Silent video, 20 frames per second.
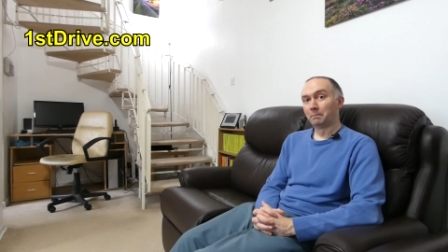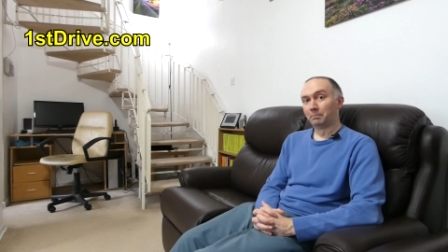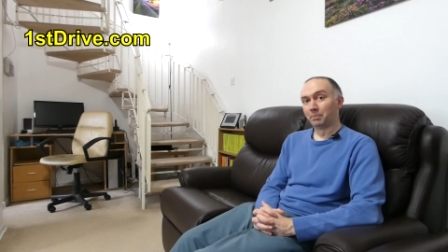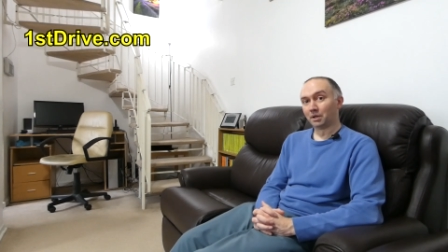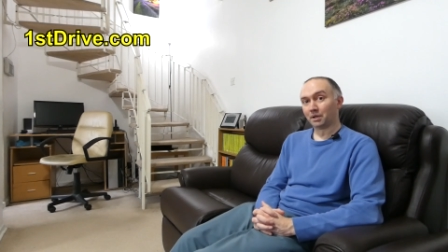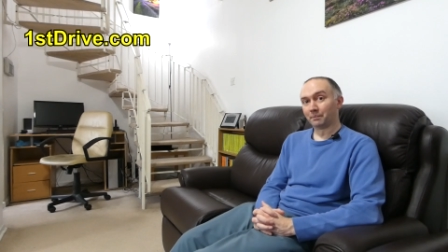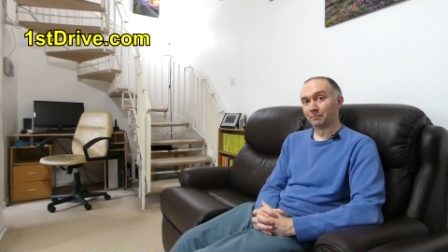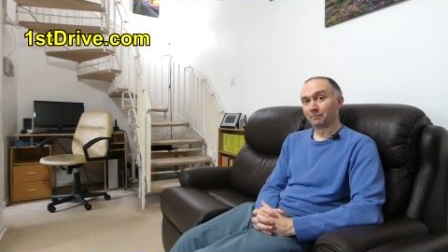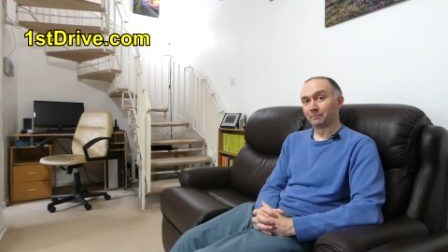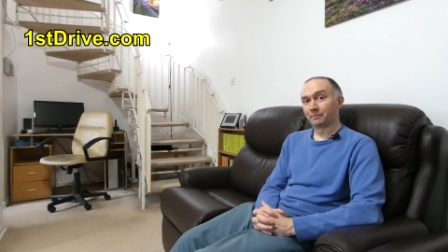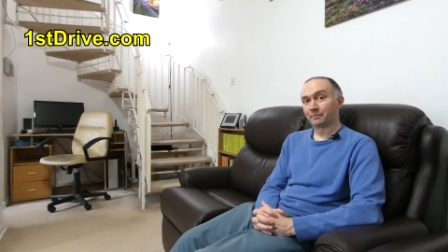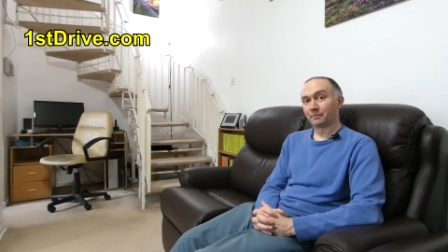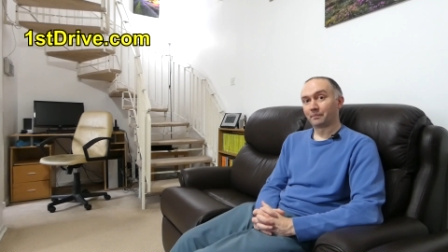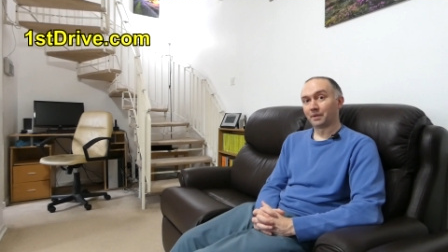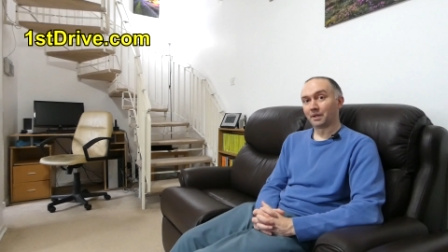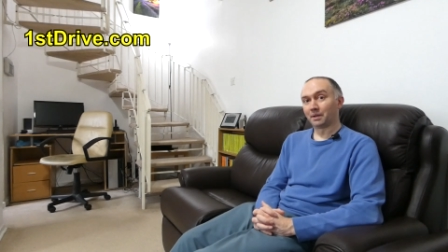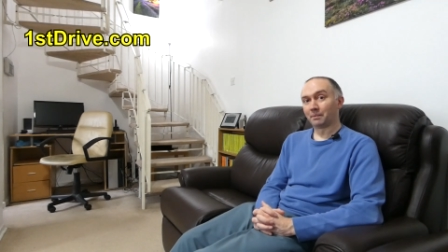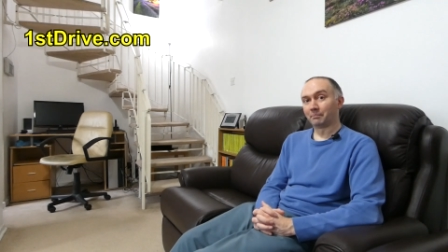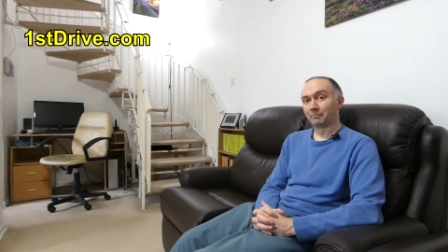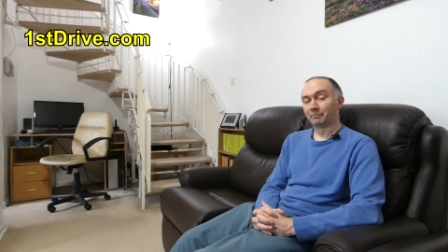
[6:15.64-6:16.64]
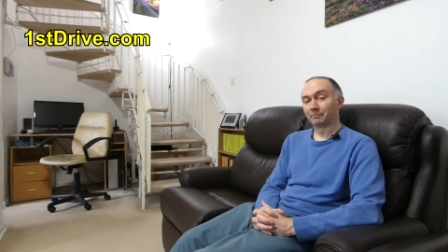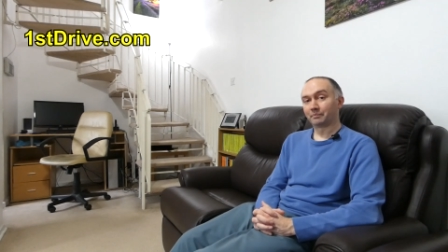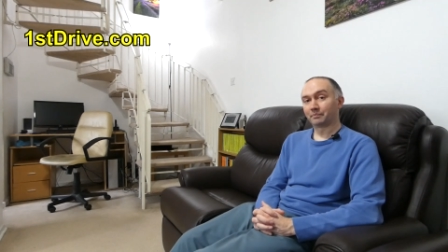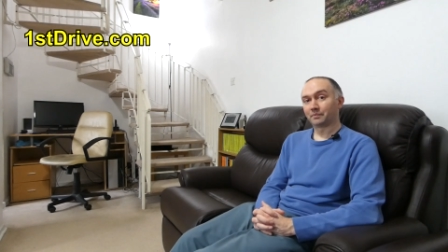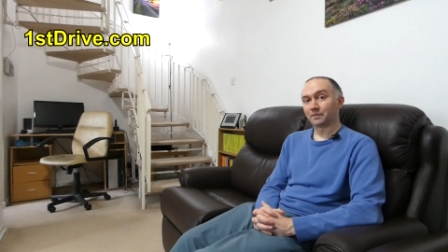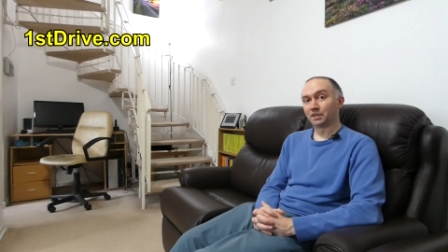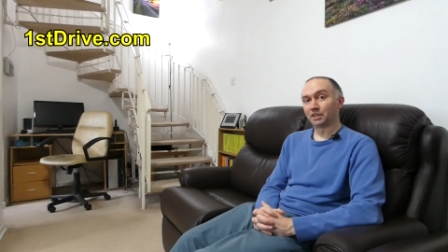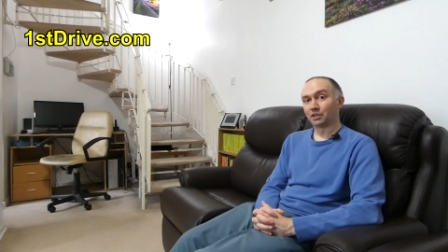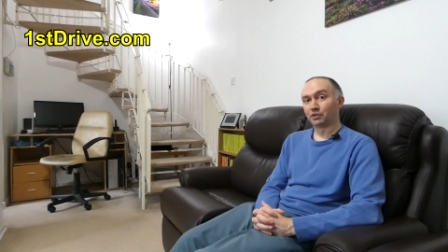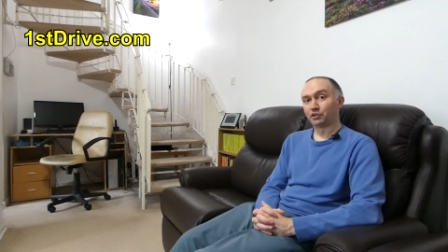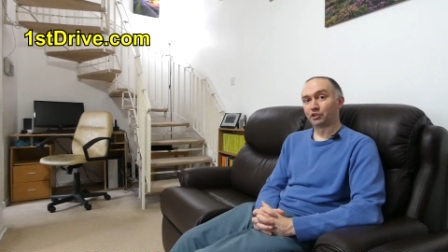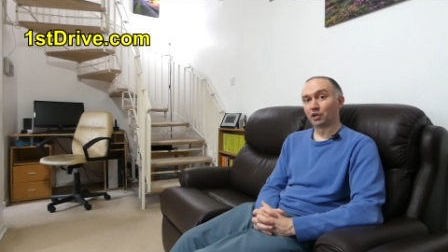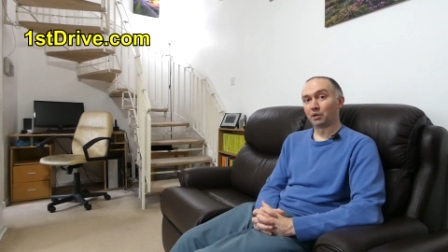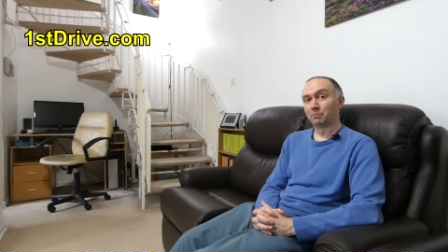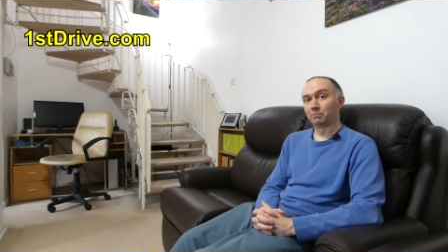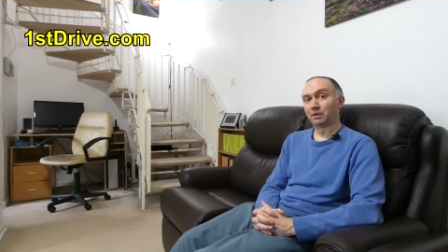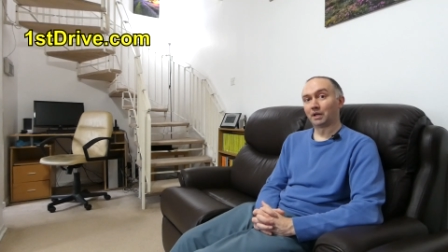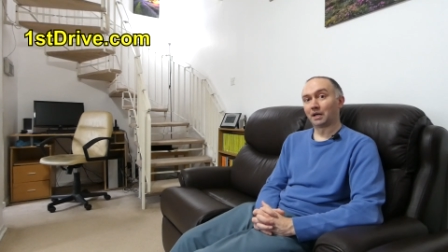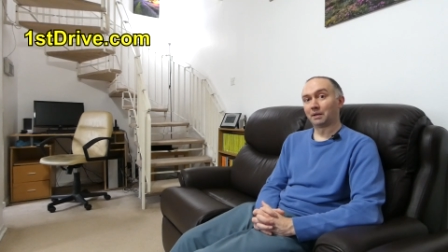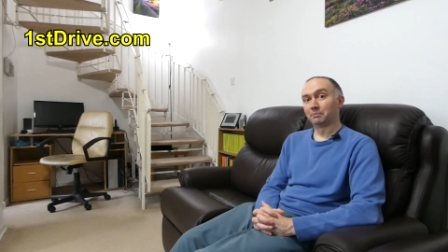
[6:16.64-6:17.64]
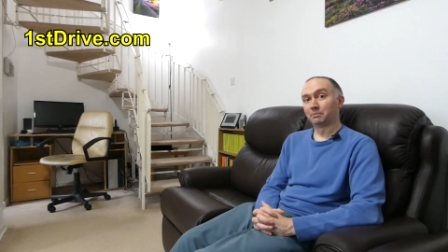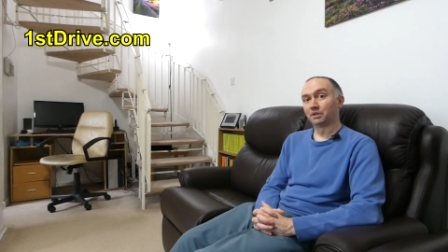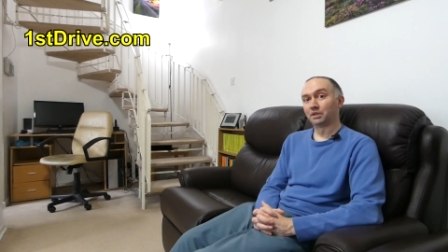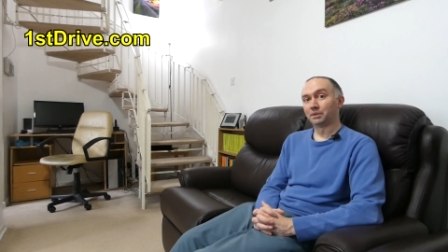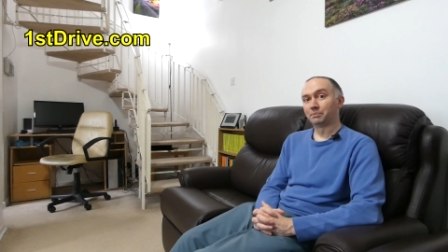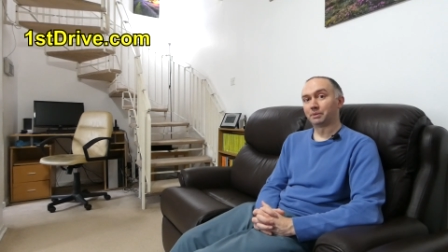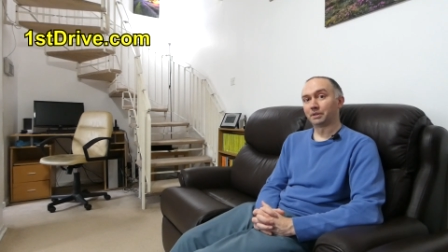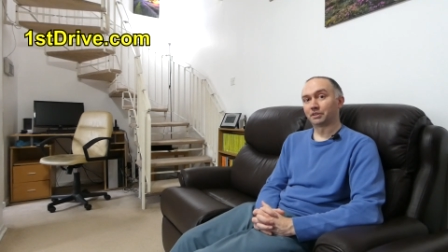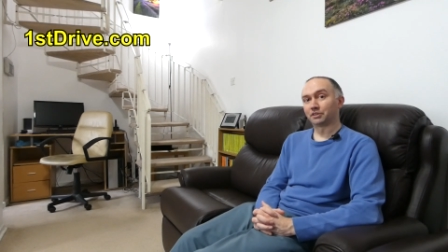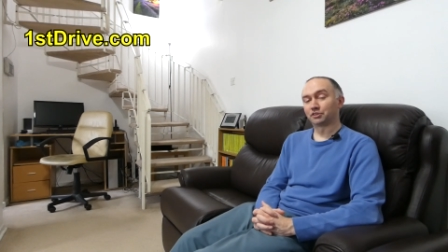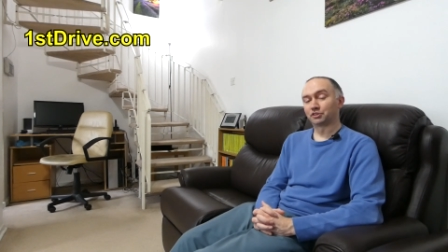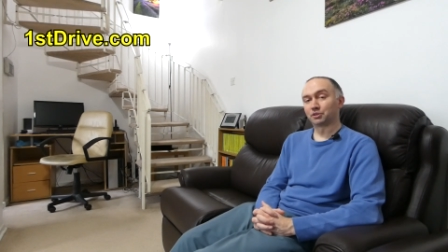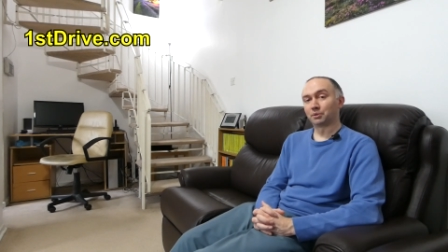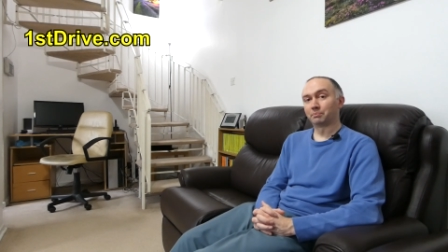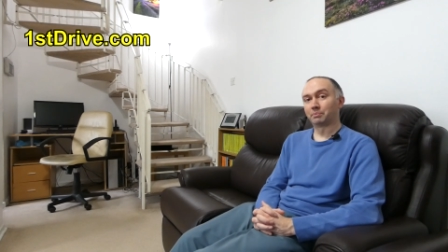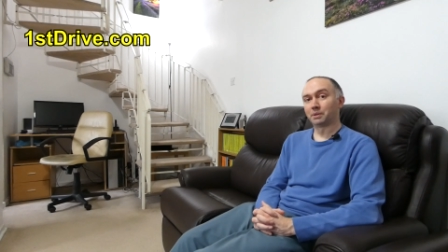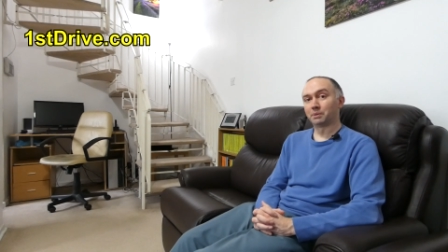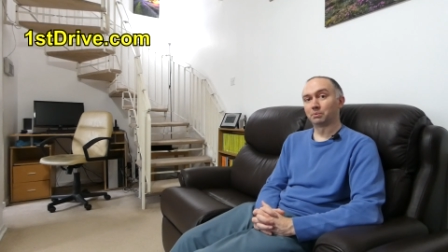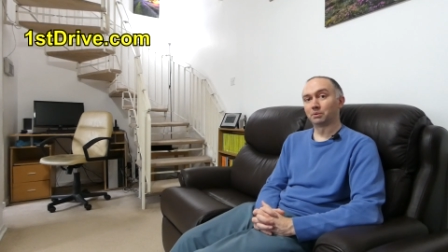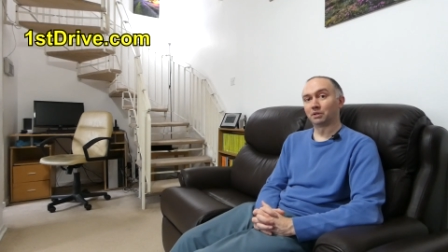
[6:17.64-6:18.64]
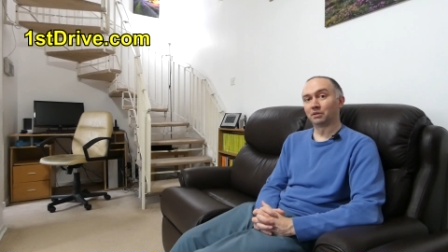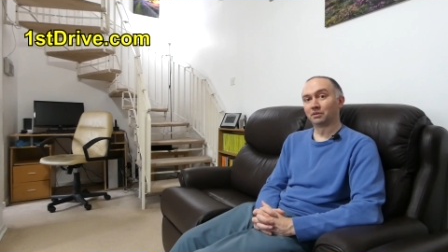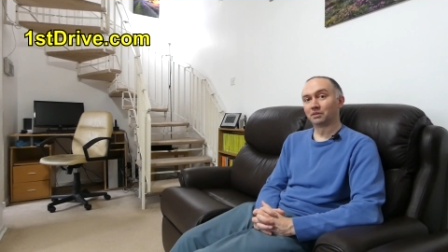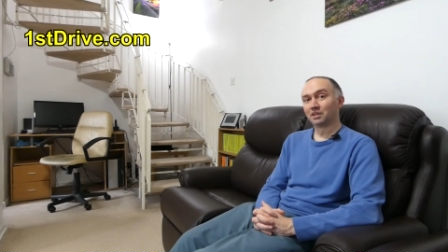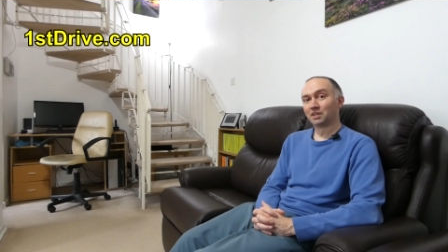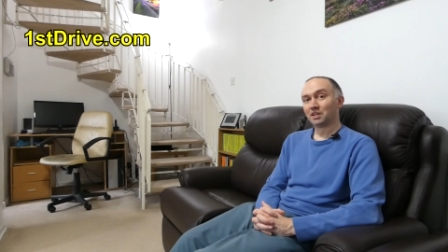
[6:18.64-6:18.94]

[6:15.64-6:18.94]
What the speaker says: But, you know, don't blame me, because some people